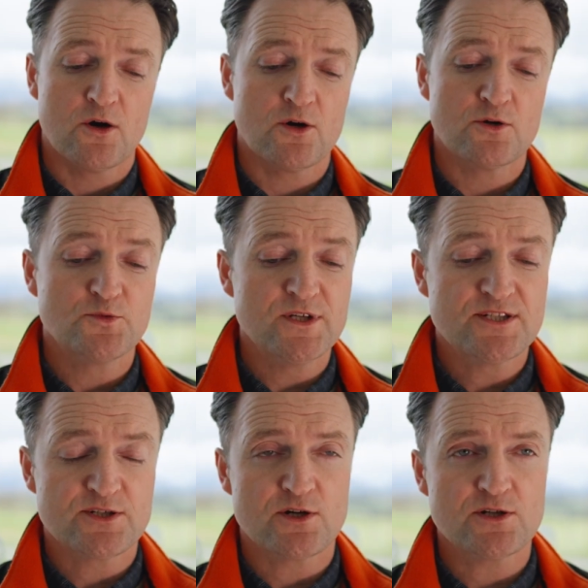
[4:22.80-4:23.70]
our
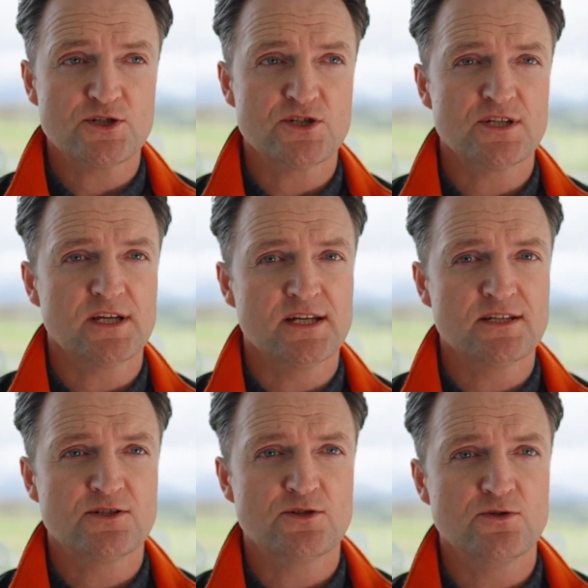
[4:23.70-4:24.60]
research
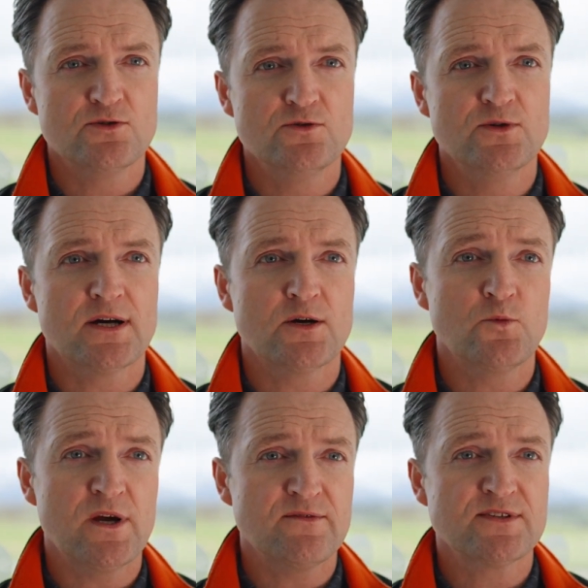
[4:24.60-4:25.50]
into uh,
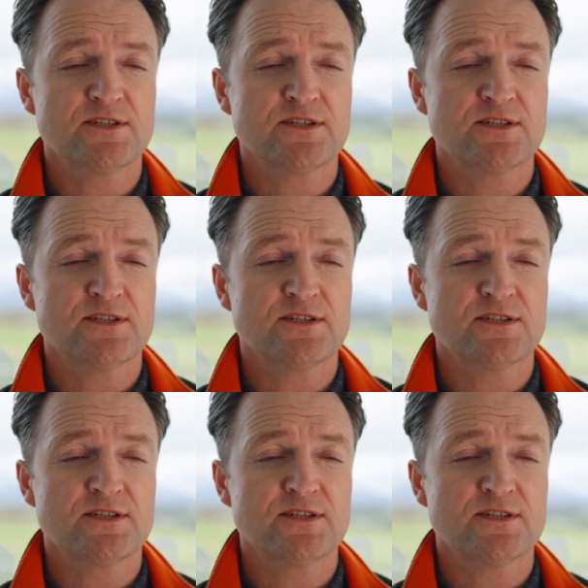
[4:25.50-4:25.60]
wave and